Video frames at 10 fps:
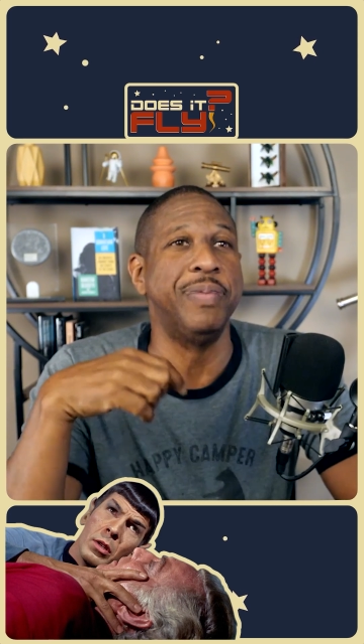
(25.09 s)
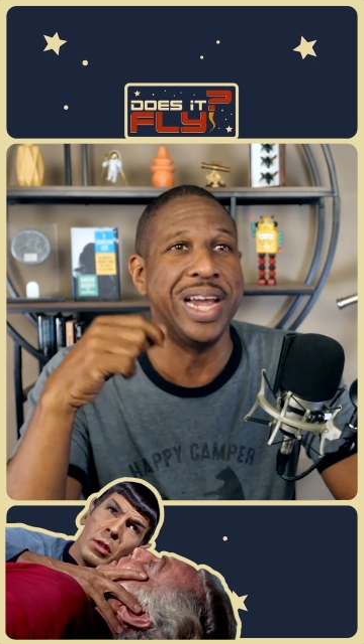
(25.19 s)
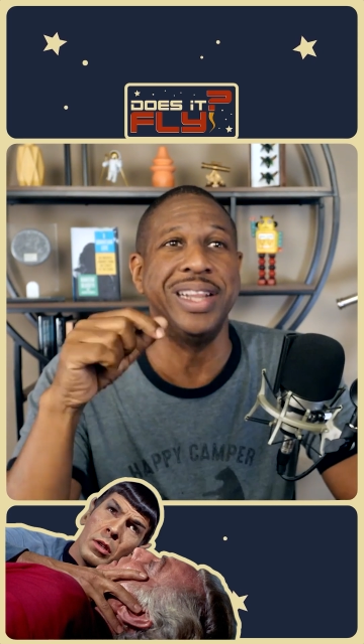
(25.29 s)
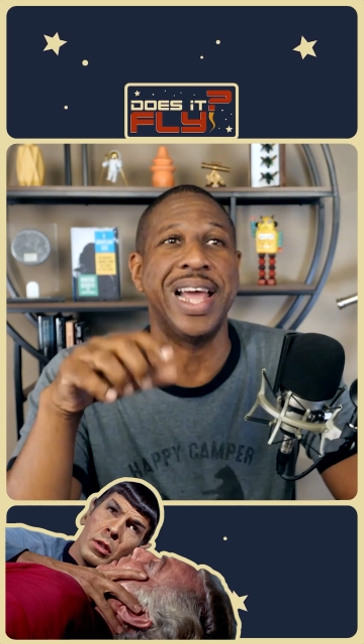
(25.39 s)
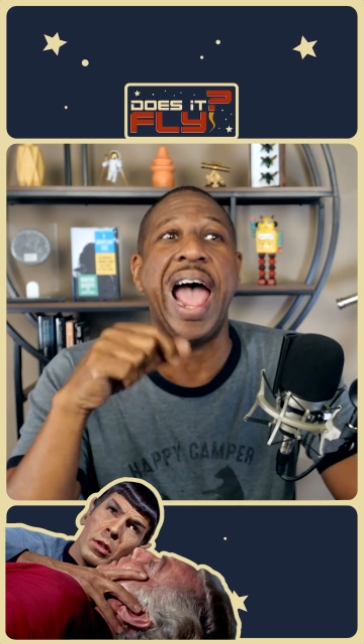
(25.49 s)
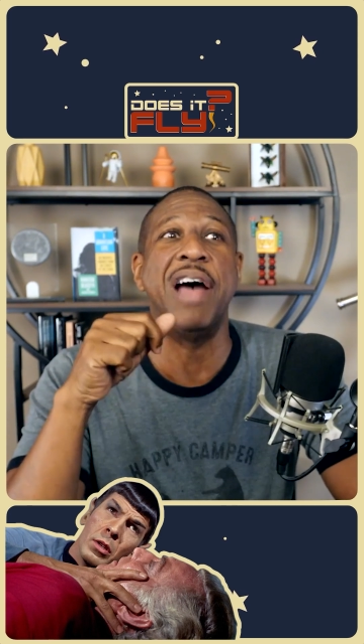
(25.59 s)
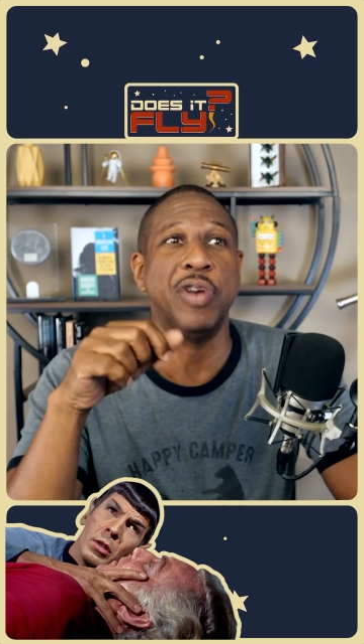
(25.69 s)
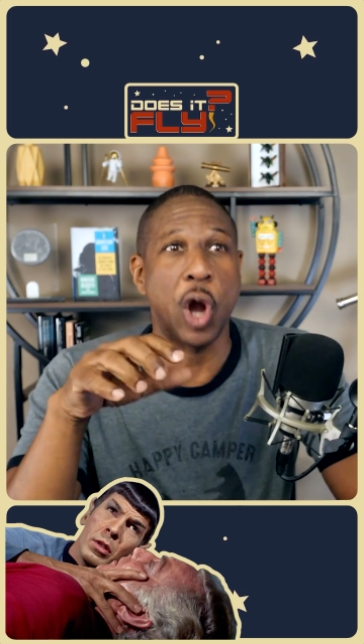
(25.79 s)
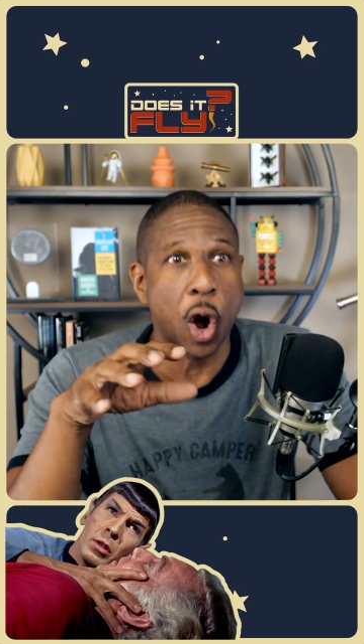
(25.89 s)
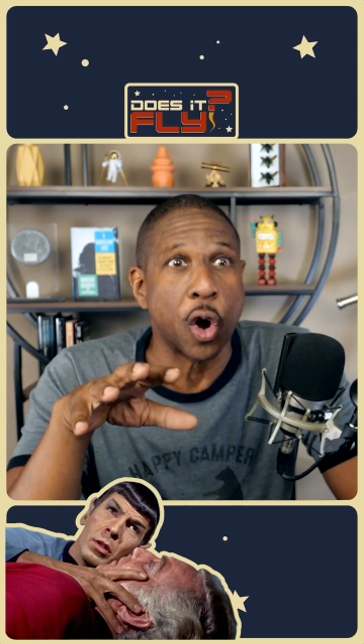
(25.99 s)
They, they have
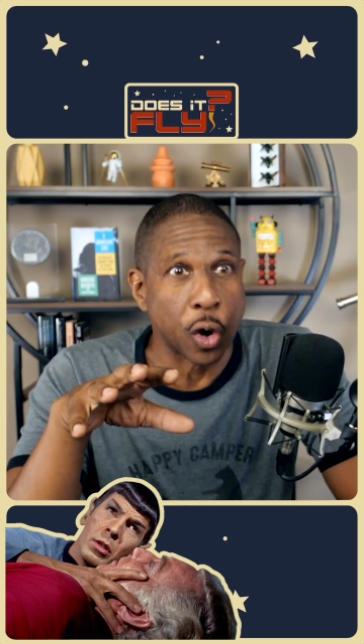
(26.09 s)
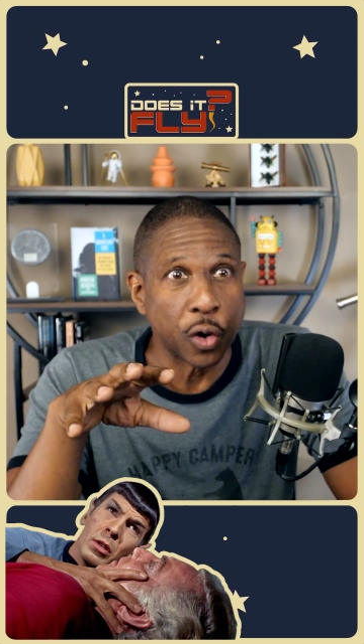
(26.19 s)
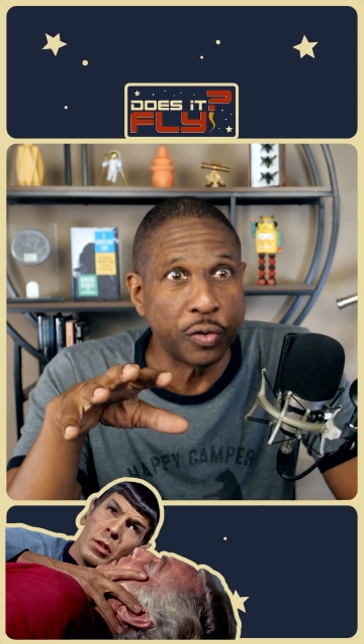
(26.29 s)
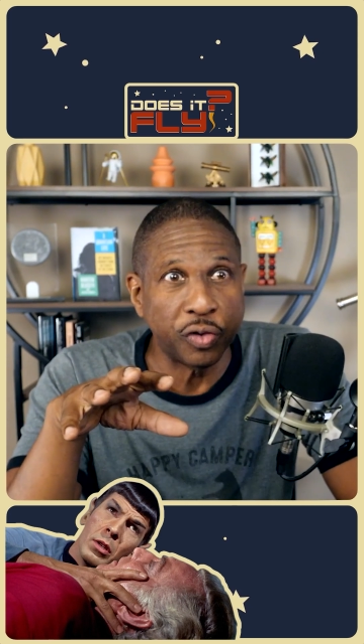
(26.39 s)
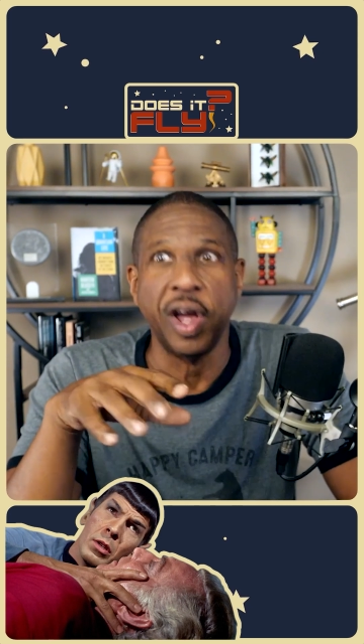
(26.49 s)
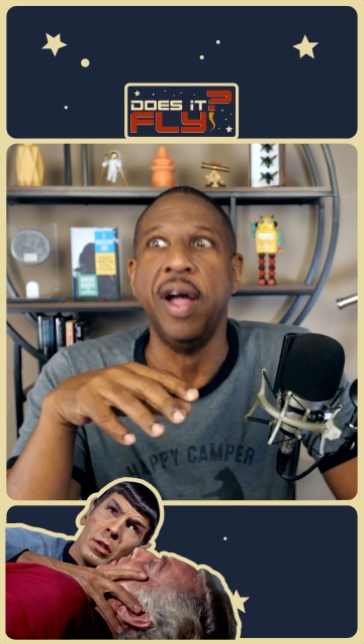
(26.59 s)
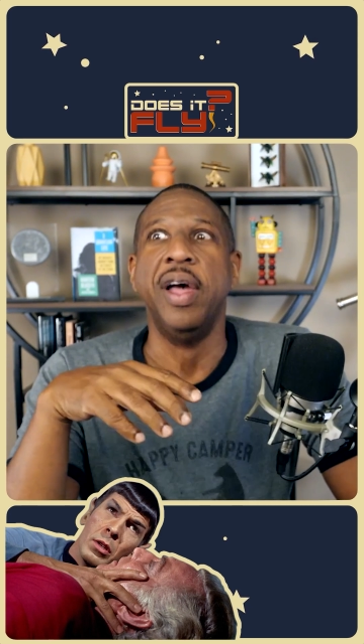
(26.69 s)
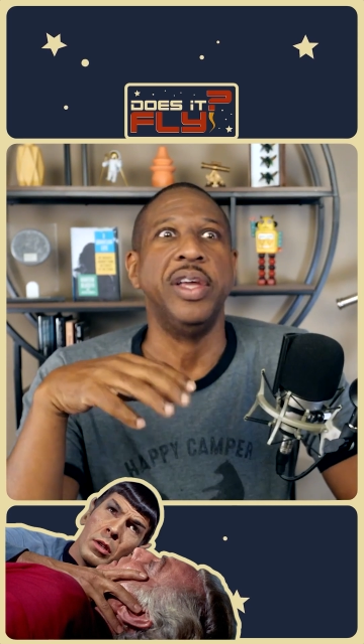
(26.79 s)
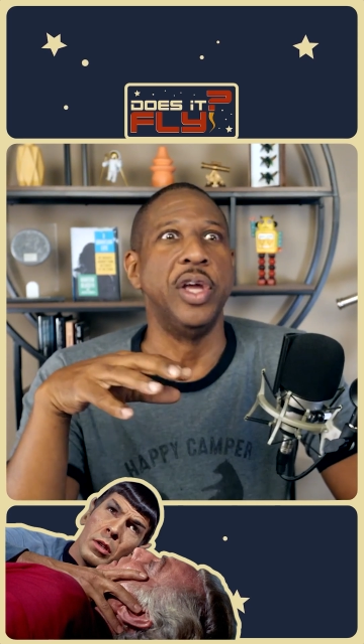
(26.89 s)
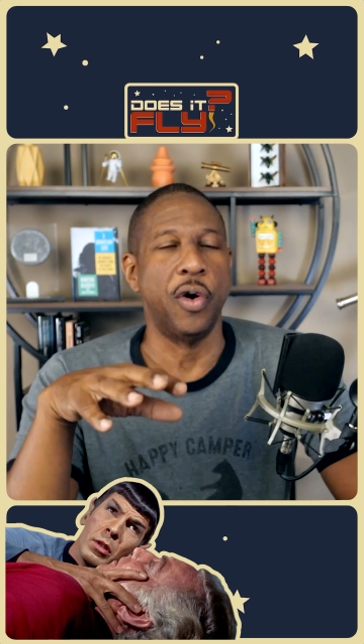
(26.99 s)
nerves,
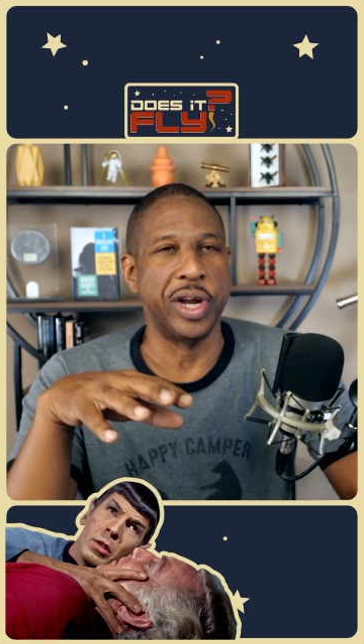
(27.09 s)
you know,